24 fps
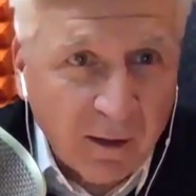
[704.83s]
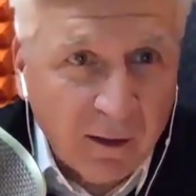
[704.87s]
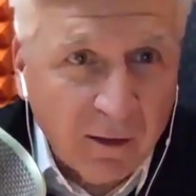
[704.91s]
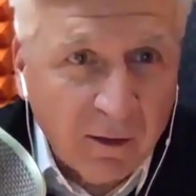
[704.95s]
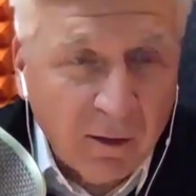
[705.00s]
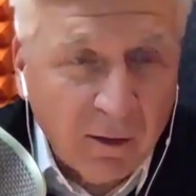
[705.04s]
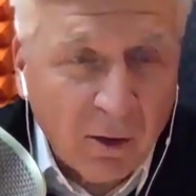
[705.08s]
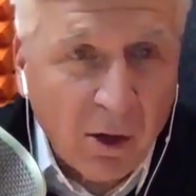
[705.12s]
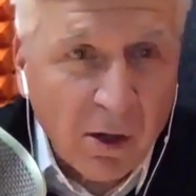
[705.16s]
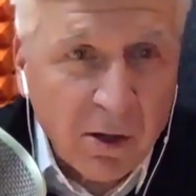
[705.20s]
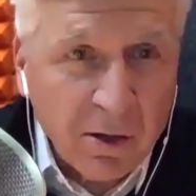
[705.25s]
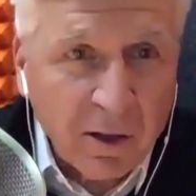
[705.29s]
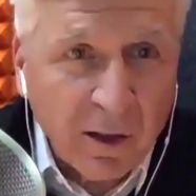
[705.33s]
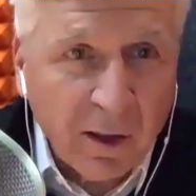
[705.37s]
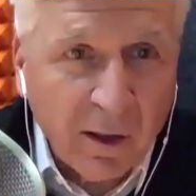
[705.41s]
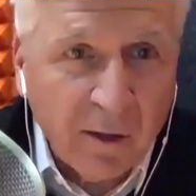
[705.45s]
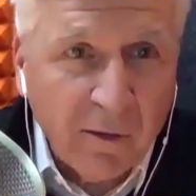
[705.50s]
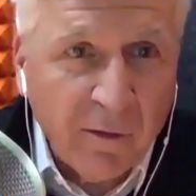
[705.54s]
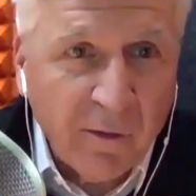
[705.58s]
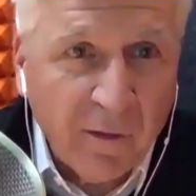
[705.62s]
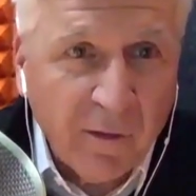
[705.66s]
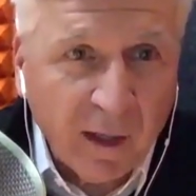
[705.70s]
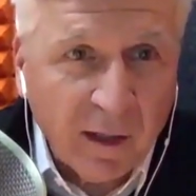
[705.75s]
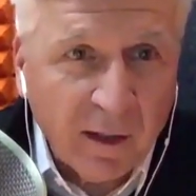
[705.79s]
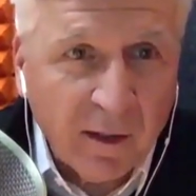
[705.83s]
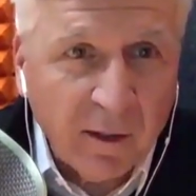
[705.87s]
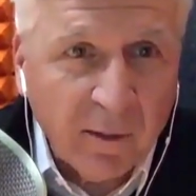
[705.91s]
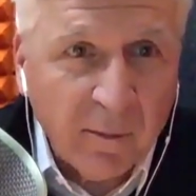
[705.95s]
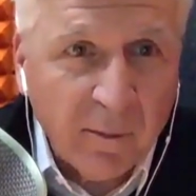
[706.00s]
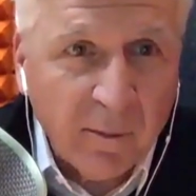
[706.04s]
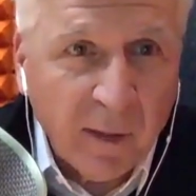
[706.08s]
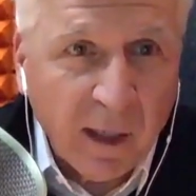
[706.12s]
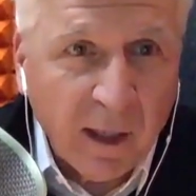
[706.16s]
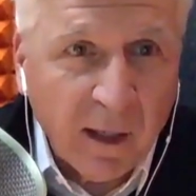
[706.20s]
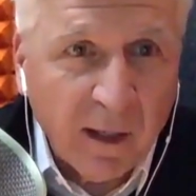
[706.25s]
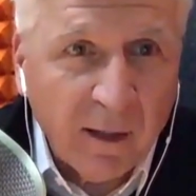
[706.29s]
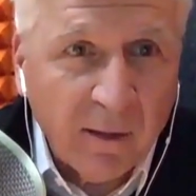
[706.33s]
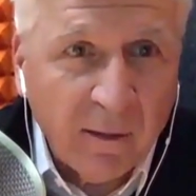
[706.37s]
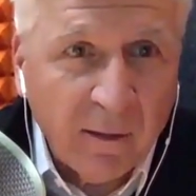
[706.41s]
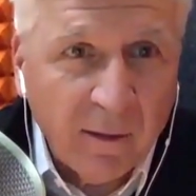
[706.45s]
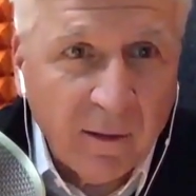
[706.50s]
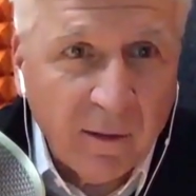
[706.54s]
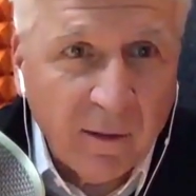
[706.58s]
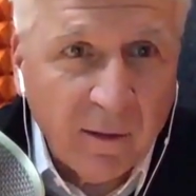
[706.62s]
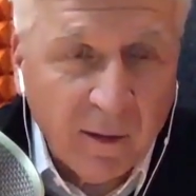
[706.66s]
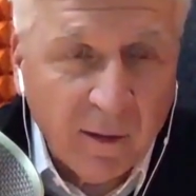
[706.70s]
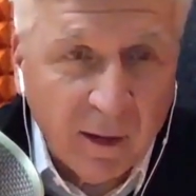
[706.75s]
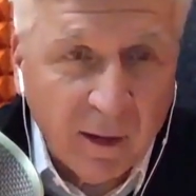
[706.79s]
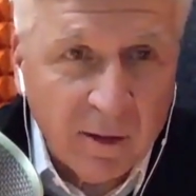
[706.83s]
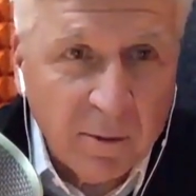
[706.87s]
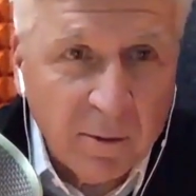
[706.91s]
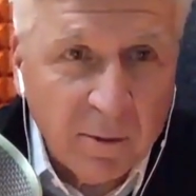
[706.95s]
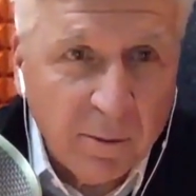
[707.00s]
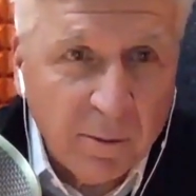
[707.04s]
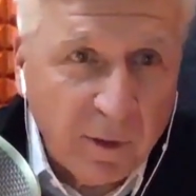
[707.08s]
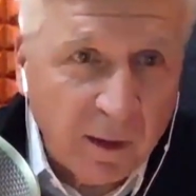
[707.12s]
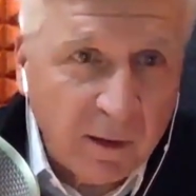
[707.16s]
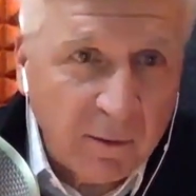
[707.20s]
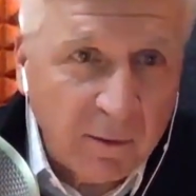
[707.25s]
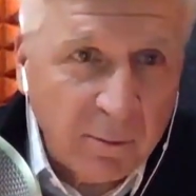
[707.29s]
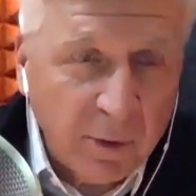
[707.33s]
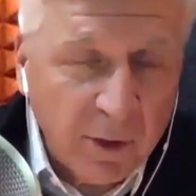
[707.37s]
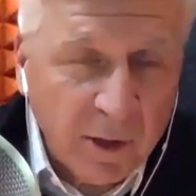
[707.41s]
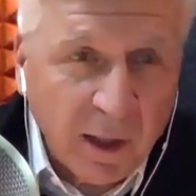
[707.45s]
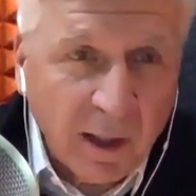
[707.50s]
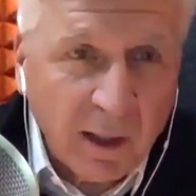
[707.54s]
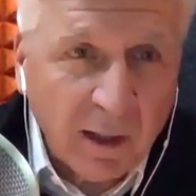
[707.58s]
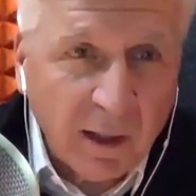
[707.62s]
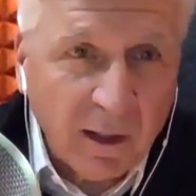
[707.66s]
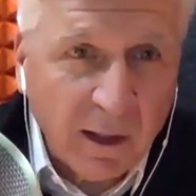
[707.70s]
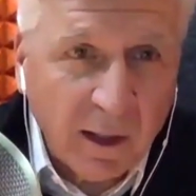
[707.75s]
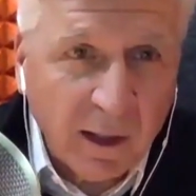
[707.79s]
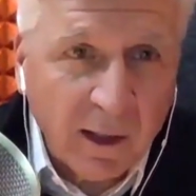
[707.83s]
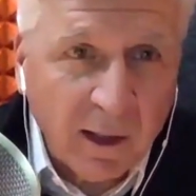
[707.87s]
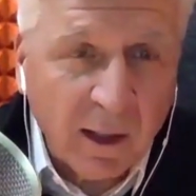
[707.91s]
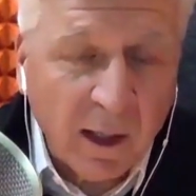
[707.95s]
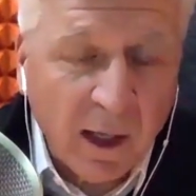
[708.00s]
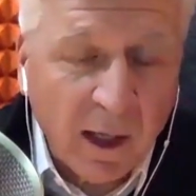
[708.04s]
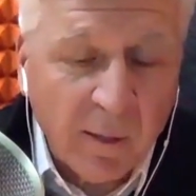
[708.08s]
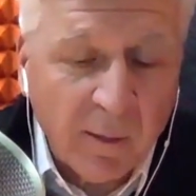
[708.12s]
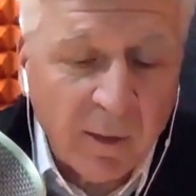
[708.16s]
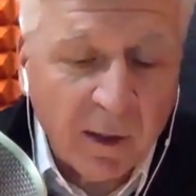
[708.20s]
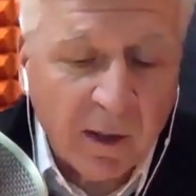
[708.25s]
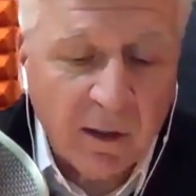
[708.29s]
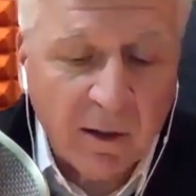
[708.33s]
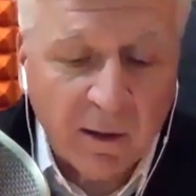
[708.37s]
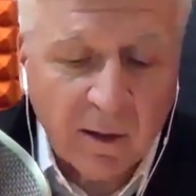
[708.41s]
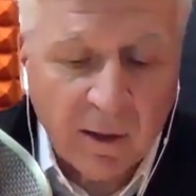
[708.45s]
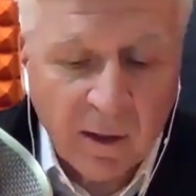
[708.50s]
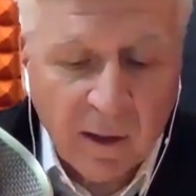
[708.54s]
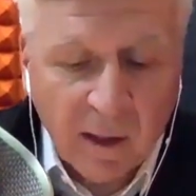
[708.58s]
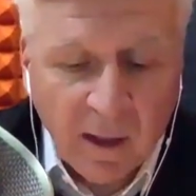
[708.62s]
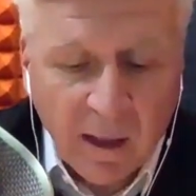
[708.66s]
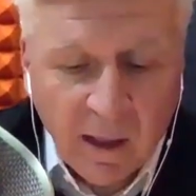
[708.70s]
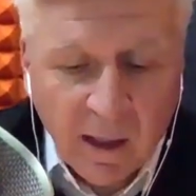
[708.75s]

largely unaffected by this, particularly economically.